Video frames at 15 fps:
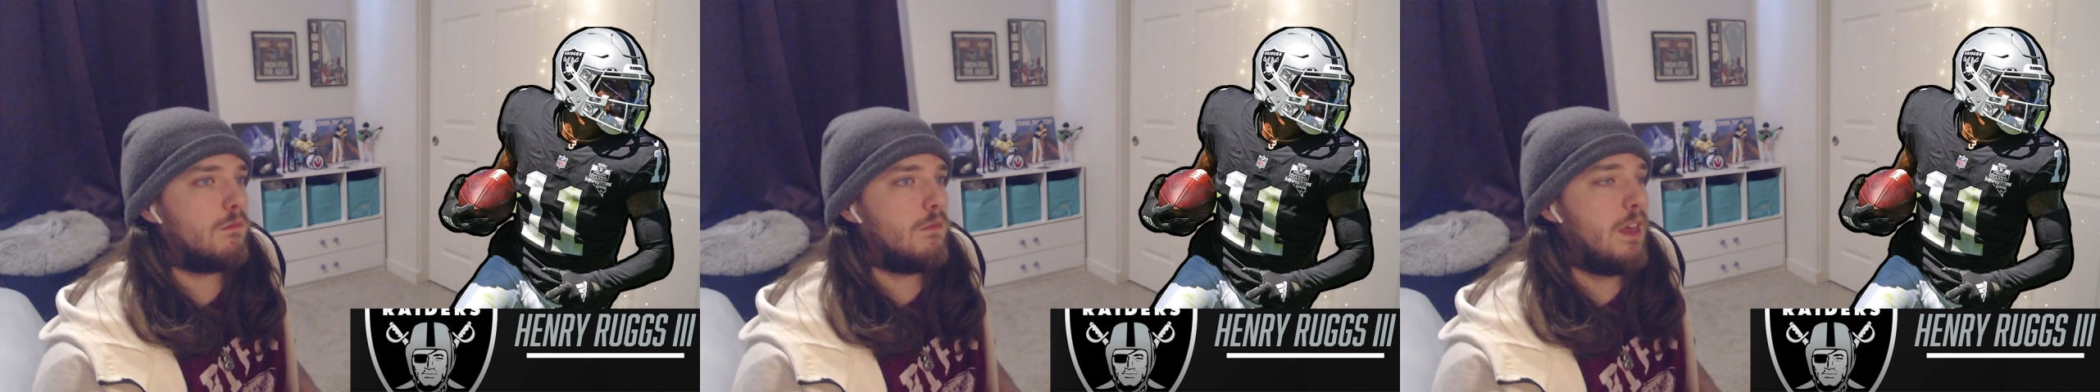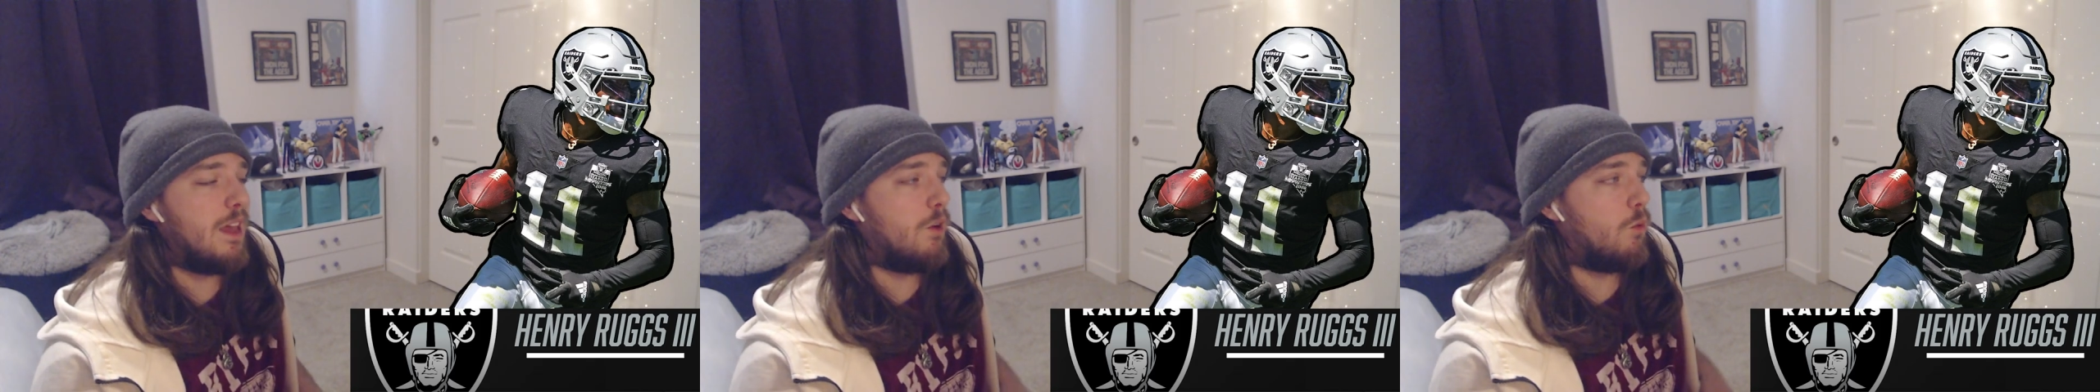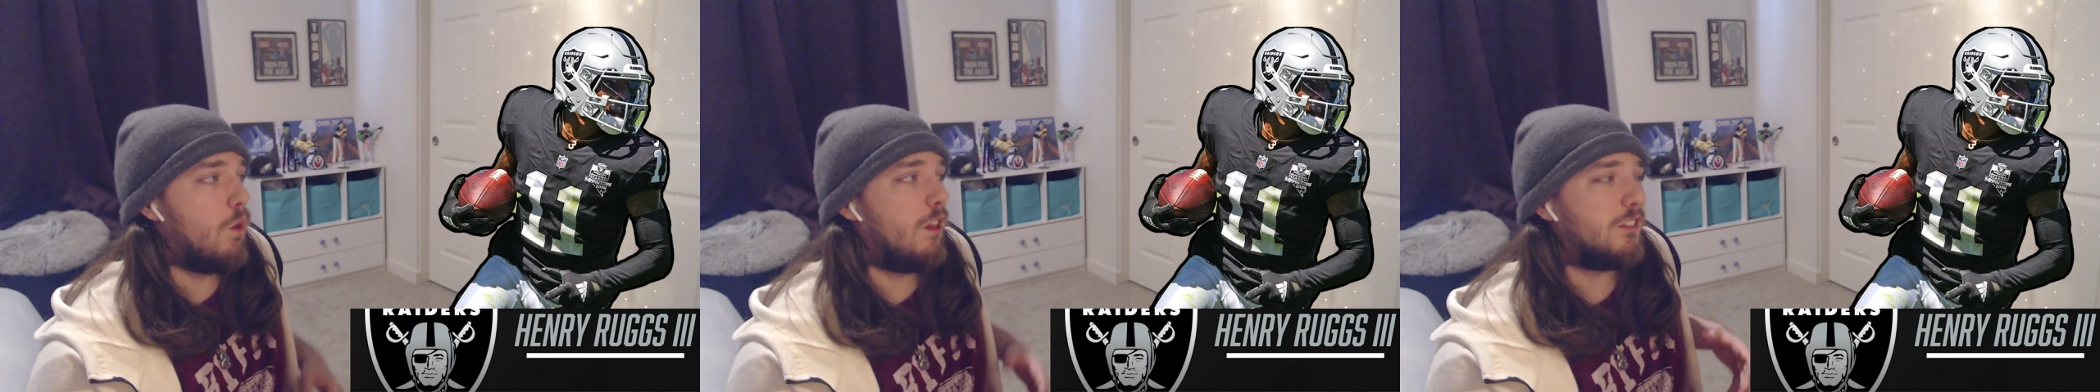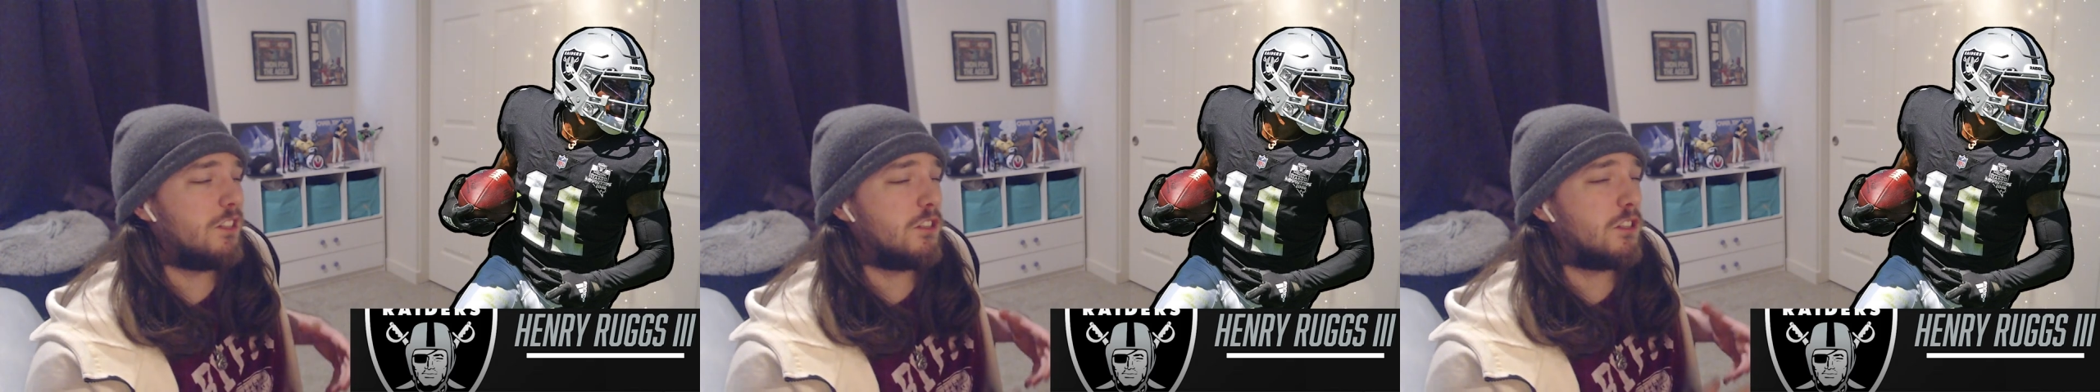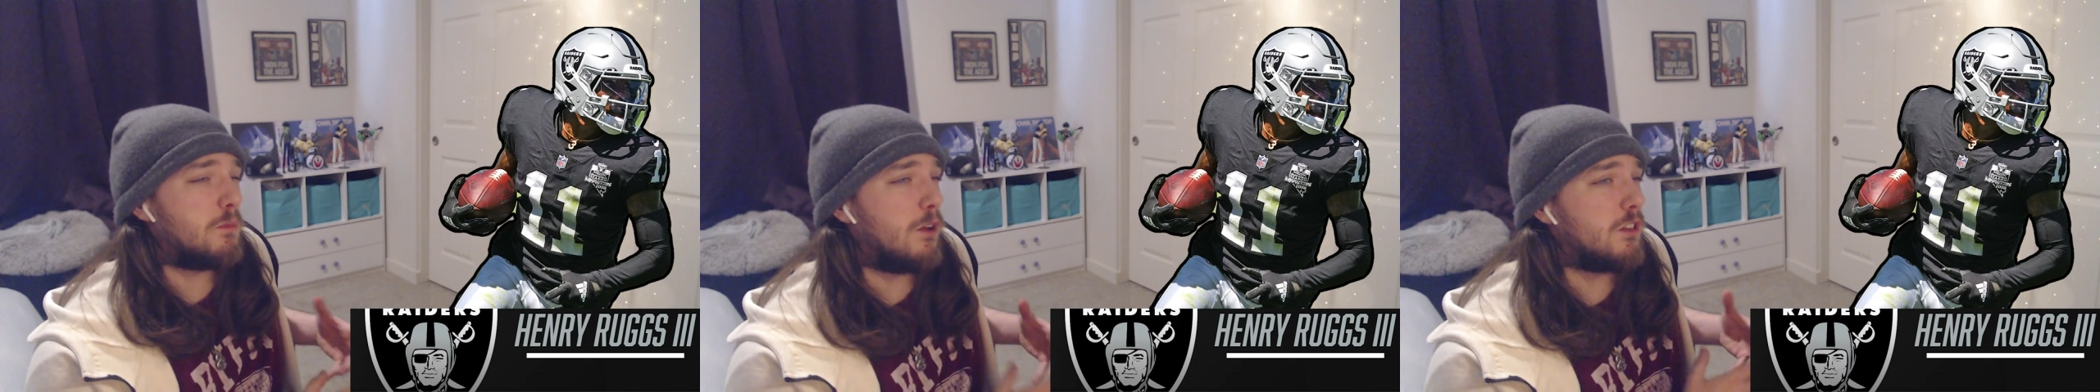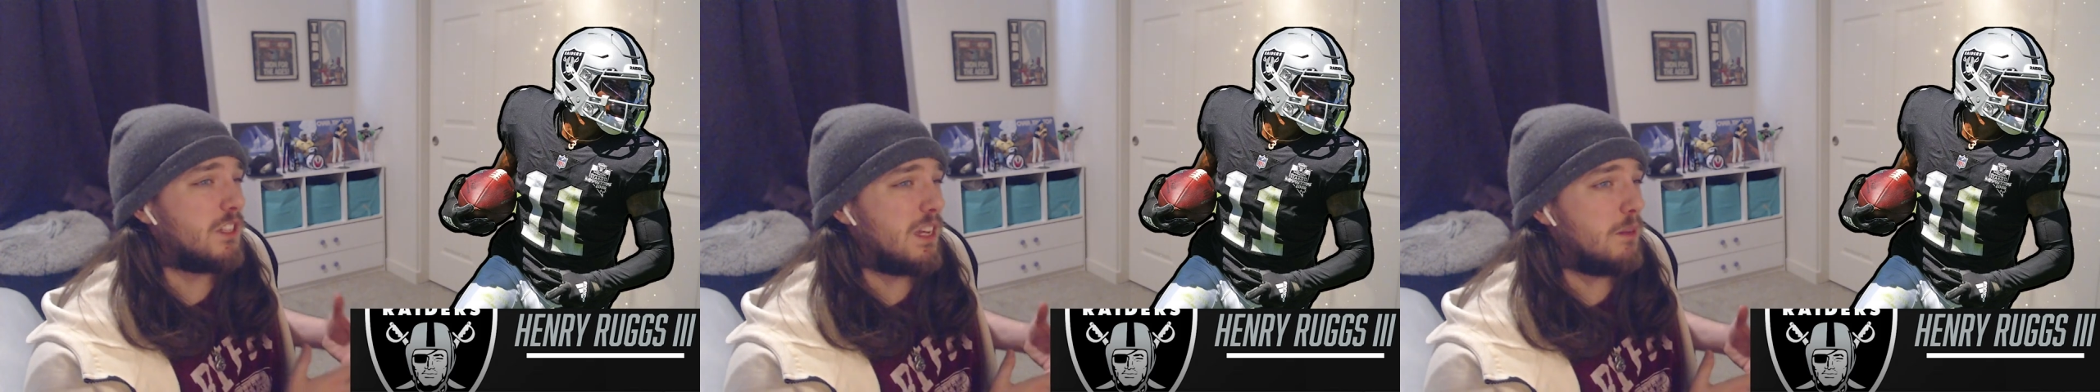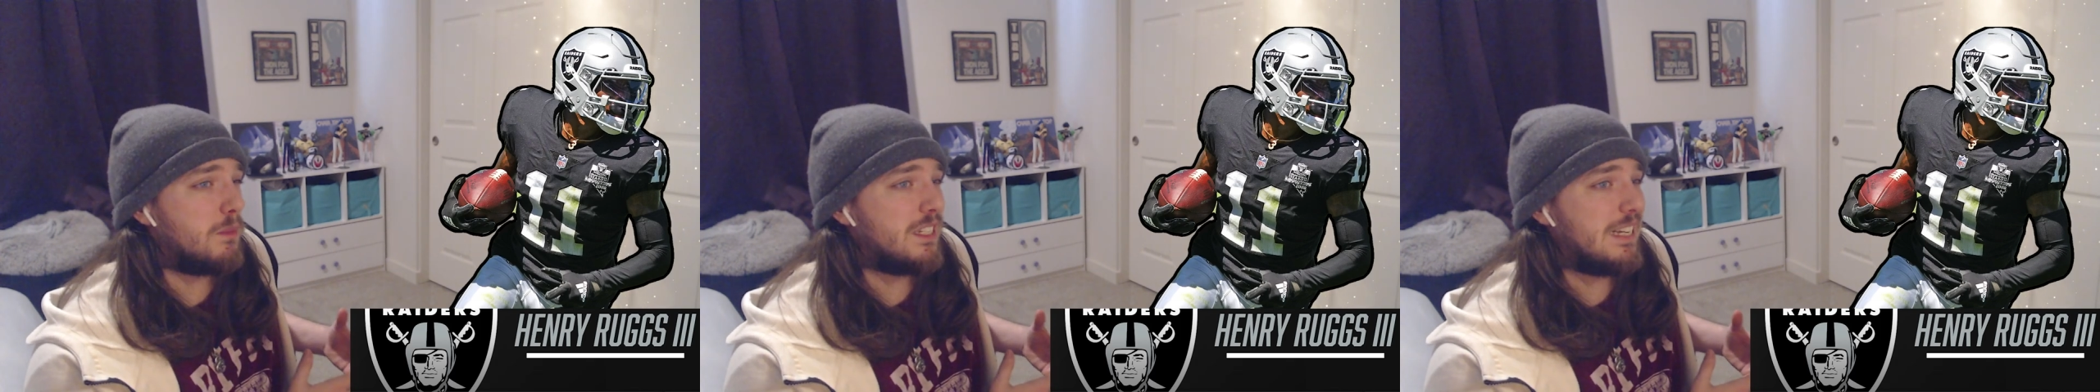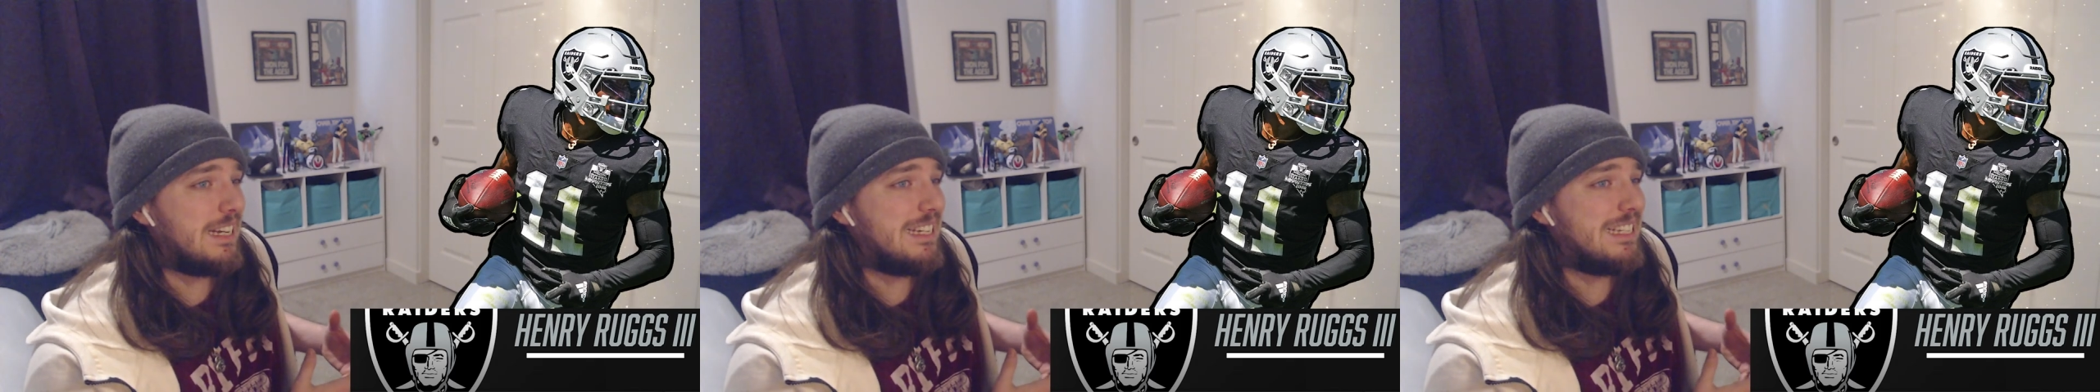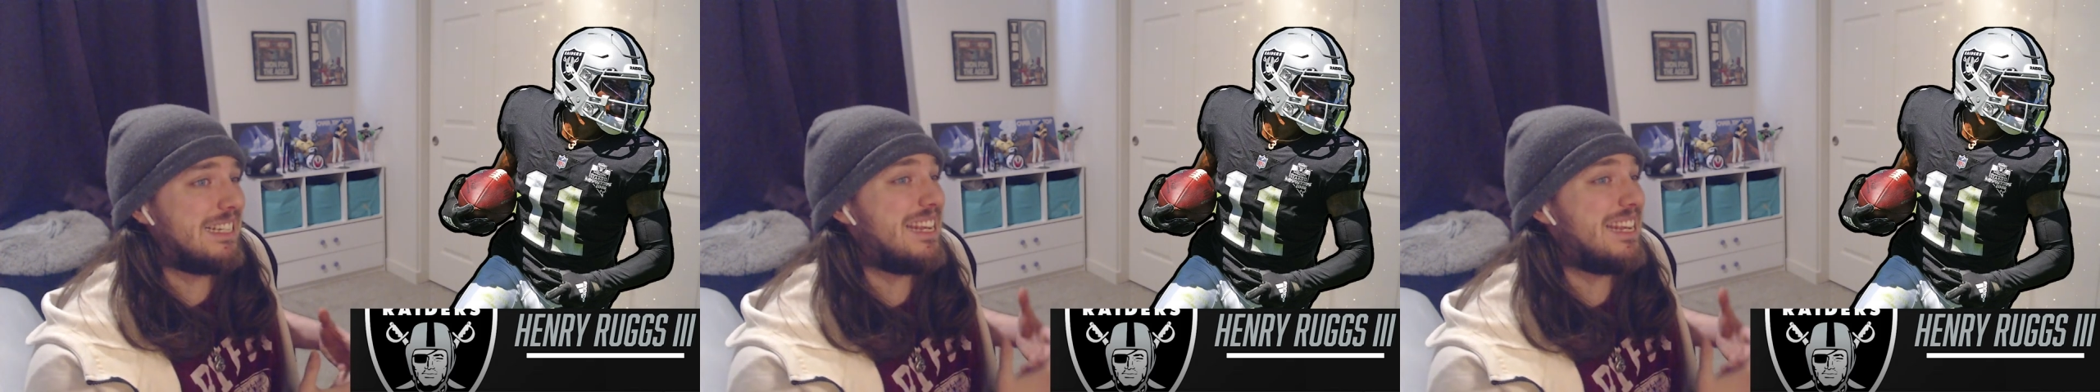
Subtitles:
And while it's a small sample size,